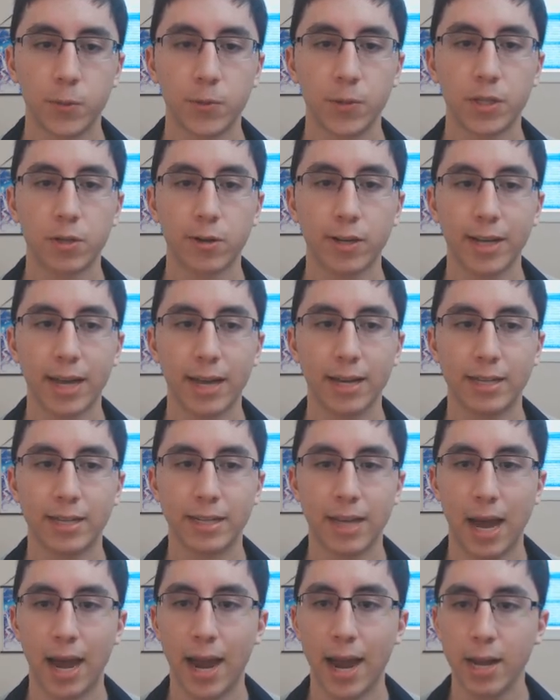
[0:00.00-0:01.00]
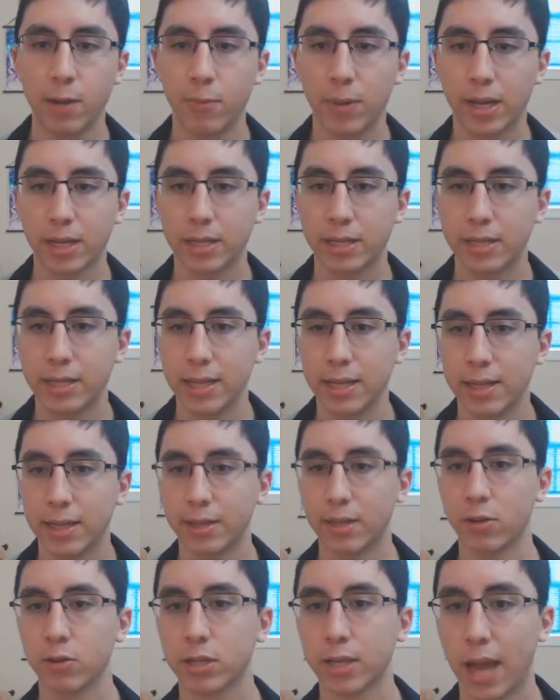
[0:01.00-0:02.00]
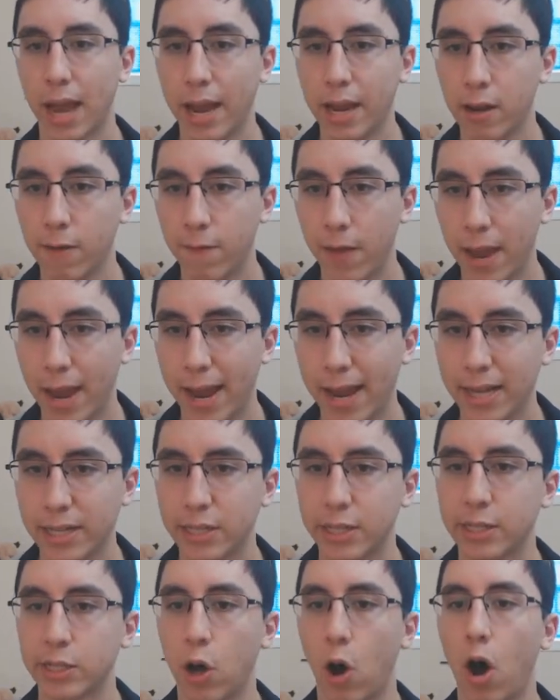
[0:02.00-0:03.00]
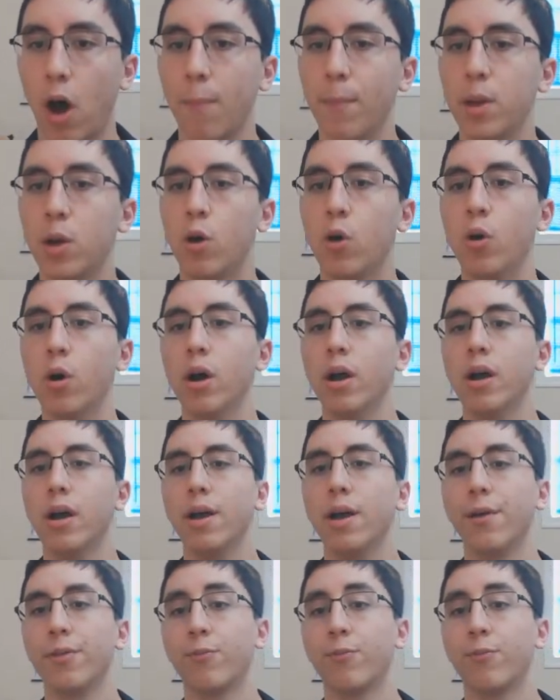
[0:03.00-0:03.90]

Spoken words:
Once we start to get inside, we can see that there's kind of a sawmill,